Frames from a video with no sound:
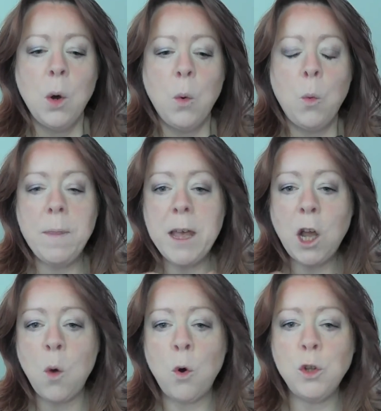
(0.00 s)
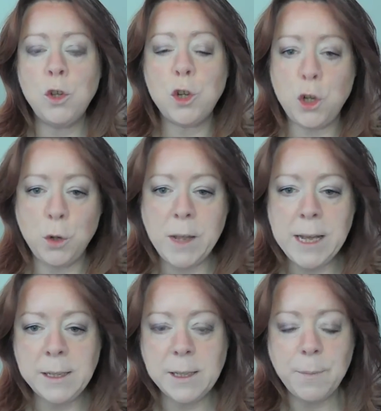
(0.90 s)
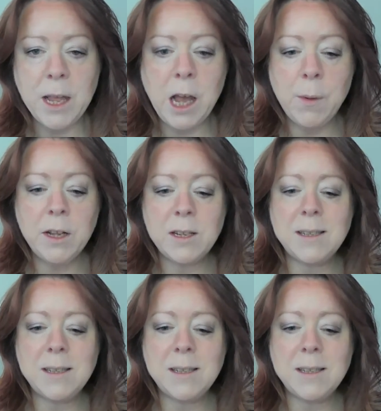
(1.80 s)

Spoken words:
When they go on to do this, they're going to